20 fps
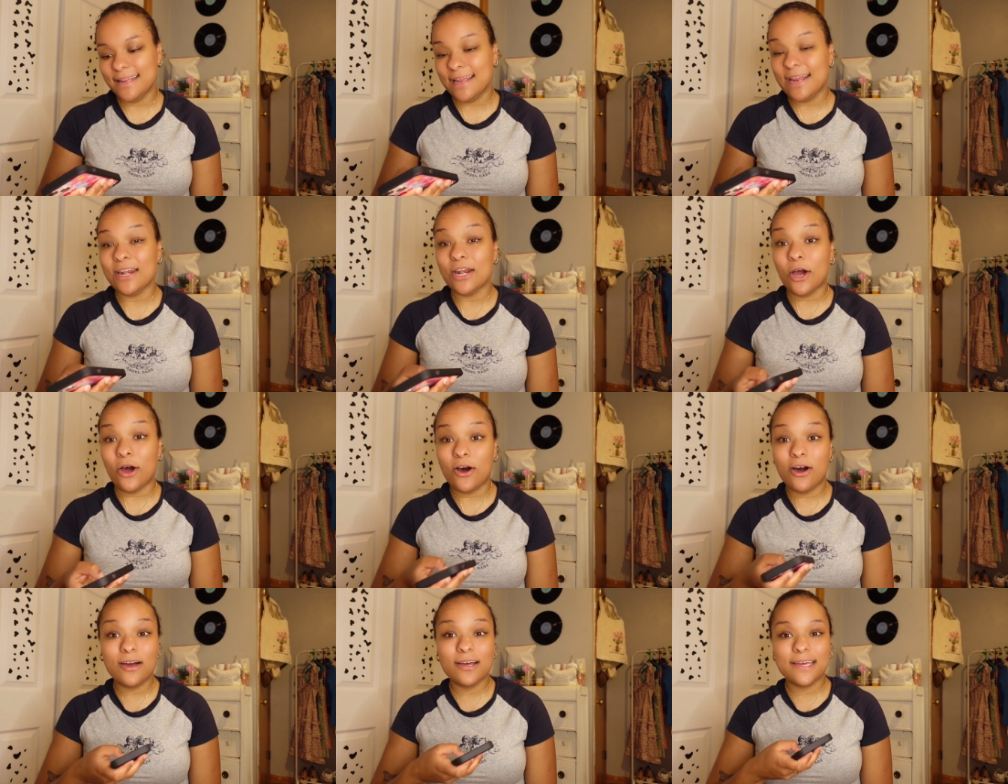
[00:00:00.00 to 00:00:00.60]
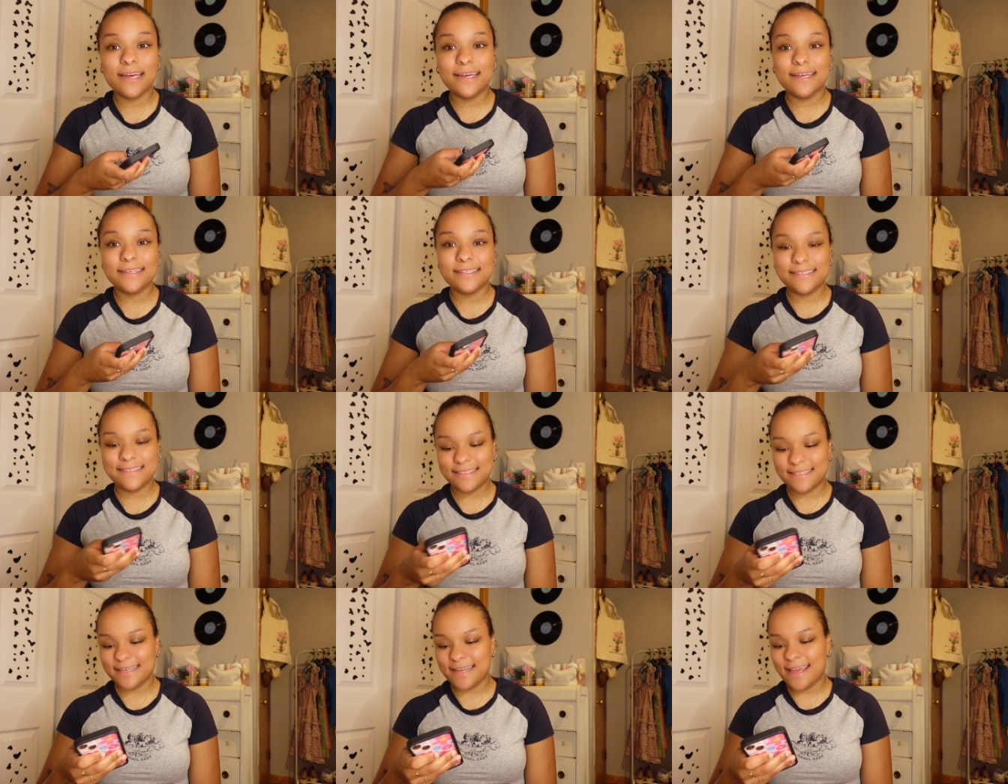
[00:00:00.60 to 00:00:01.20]
in
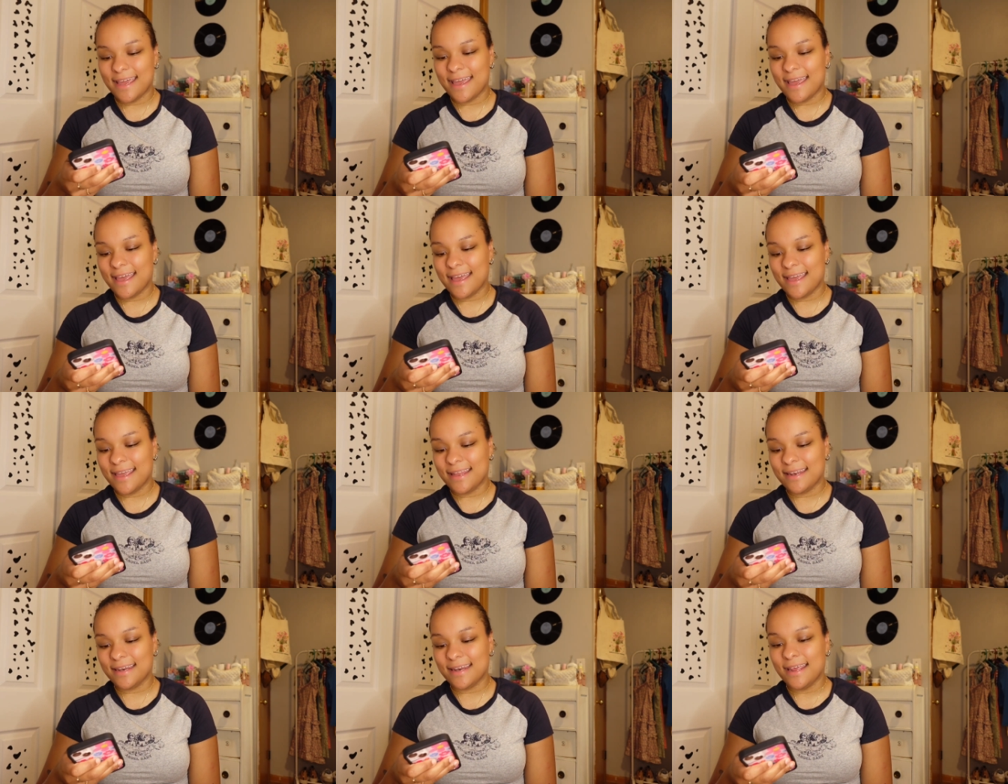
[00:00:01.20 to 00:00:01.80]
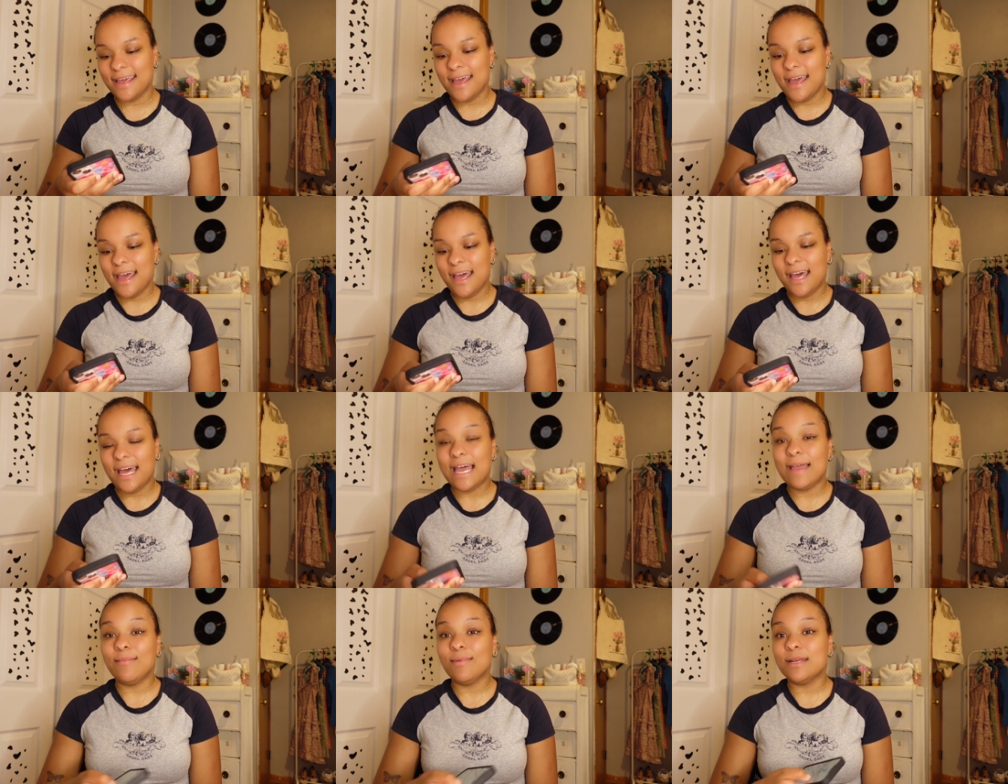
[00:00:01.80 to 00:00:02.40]
August
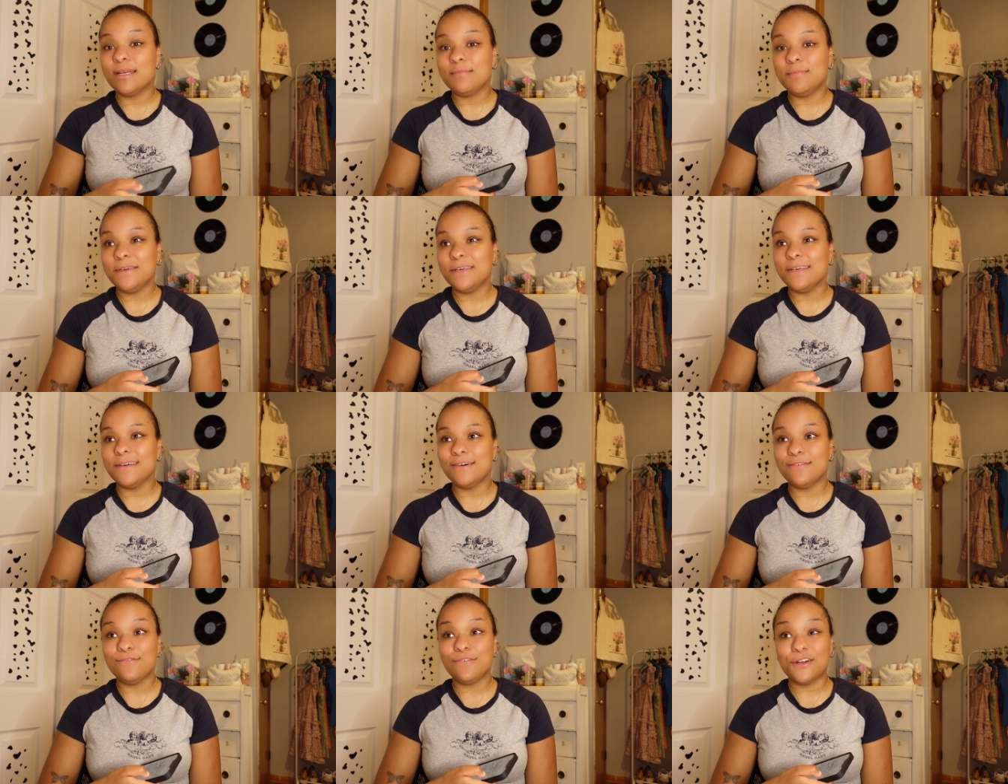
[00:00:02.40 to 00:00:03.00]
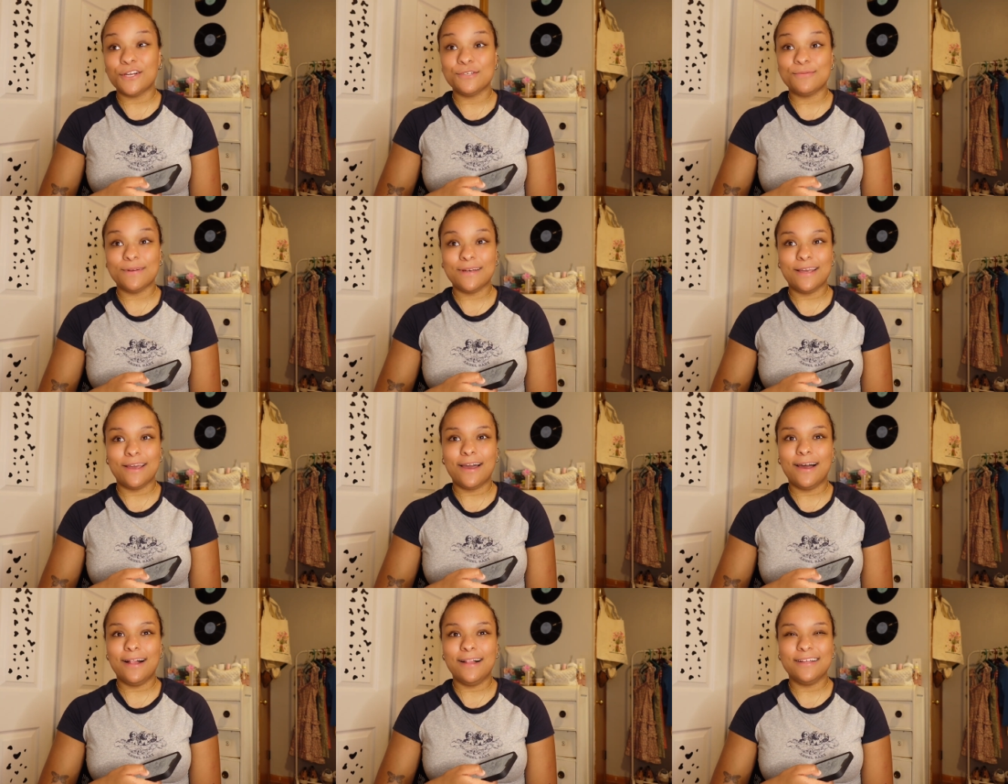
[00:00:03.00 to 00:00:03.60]
and I'm gonna be a freshman
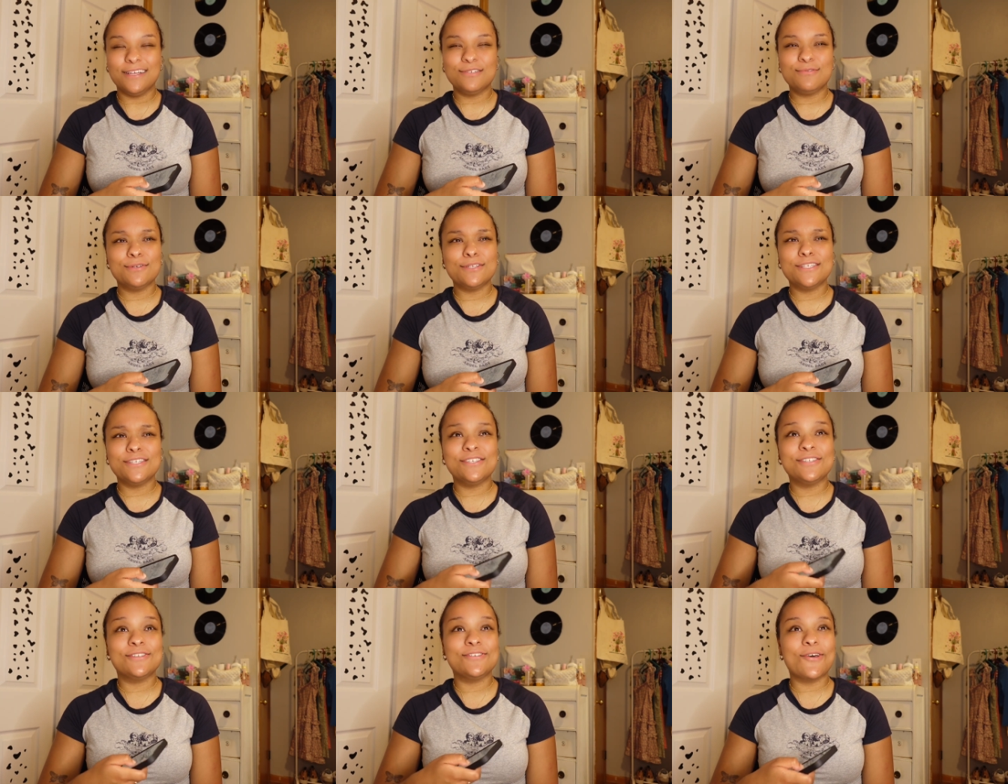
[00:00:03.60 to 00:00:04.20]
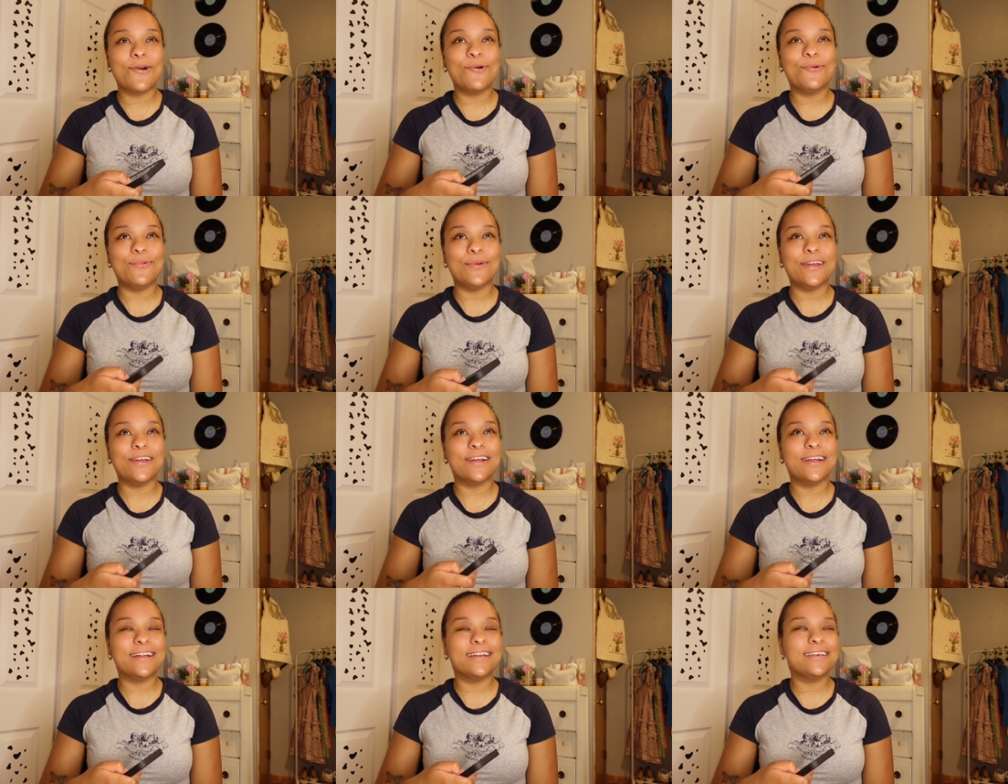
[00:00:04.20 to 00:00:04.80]
in college, which is so
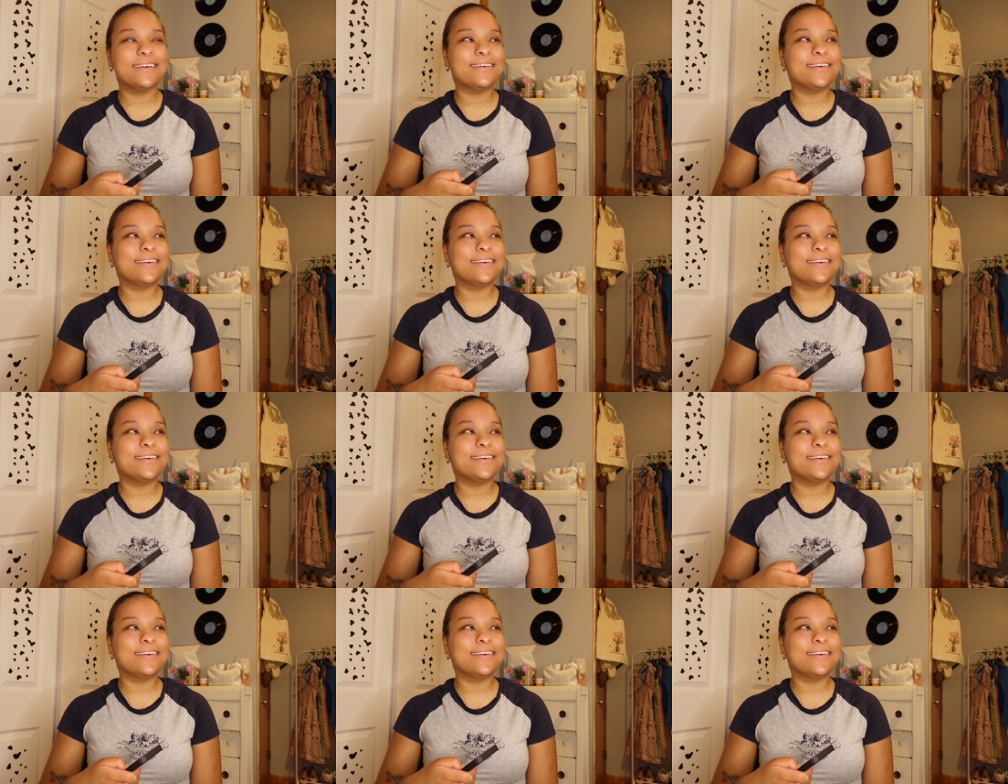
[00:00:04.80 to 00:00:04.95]
weird.